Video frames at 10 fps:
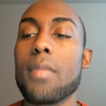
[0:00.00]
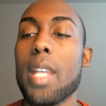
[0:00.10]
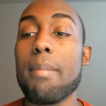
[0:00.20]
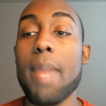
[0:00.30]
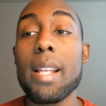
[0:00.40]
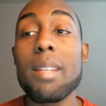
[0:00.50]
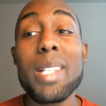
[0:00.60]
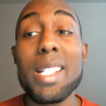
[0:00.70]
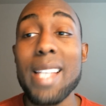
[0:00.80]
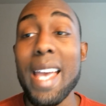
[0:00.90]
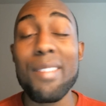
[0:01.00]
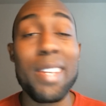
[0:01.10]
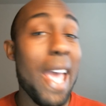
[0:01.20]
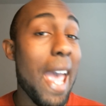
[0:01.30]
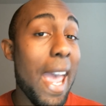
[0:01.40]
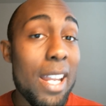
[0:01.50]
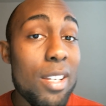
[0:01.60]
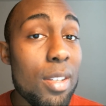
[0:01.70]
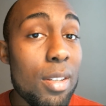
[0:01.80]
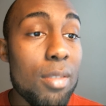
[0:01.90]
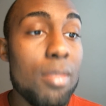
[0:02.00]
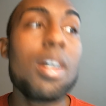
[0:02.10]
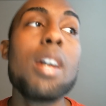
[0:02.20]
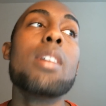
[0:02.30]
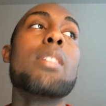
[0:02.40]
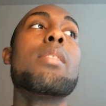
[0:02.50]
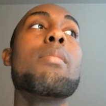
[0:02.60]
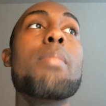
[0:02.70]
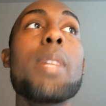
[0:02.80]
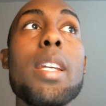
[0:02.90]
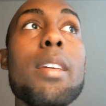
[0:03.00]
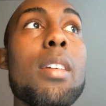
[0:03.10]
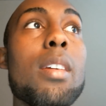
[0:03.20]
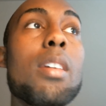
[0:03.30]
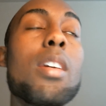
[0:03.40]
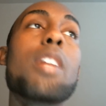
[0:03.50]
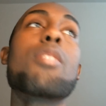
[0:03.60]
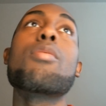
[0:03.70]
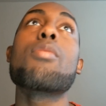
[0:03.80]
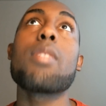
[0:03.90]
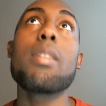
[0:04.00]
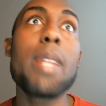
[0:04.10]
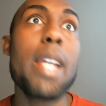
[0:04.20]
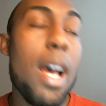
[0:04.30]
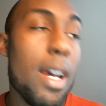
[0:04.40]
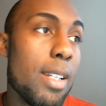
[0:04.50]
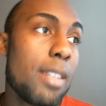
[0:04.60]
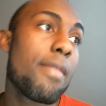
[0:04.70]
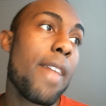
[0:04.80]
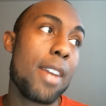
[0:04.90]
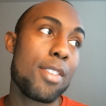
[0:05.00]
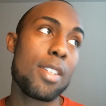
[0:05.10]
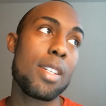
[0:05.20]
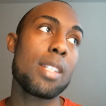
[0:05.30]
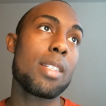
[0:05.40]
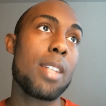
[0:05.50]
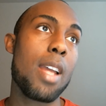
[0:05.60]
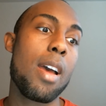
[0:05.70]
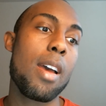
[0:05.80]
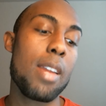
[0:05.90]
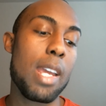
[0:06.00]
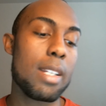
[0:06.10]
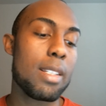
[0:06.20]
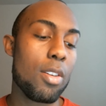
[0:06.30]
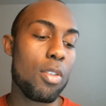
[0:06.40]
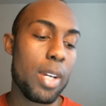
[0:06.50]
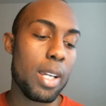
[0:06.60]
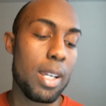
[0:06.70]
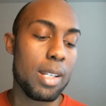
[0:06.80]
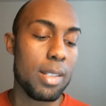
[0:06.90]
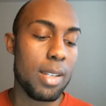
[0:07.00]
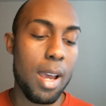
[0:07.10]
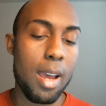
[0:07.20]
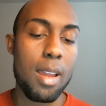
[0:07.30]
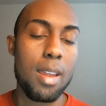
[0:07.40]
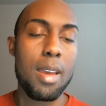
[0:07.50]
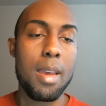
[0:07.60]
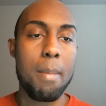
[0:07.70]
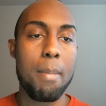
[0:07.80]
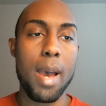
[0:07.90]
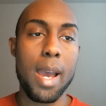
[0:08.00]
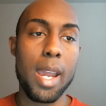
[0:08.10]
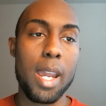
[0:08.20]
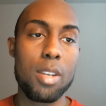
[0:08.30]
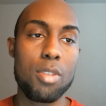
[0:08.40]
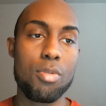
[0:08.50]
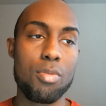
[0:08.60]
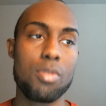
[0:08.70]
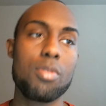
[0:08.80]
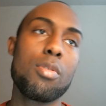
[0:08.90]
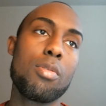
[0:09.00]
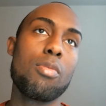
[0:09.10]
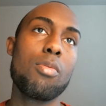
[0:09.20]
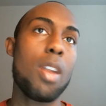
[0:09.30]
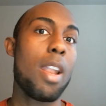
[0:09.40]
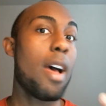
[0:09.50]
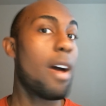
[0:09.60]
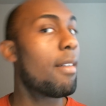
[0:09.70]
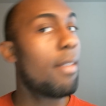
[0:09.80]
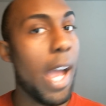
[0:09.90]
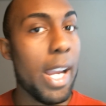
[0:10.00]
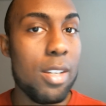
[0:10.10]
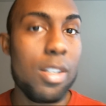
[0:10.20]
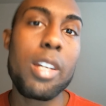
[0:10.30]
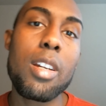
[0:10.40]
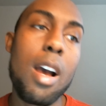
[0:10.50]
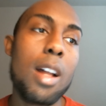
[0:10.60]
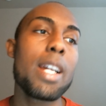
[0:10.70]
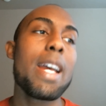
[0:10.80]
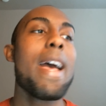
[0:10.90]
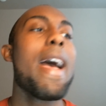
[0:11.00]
and mainly because I haven't had to. To be extremely honest, fashion is not, and sewing is not my true love, I guess you could call it.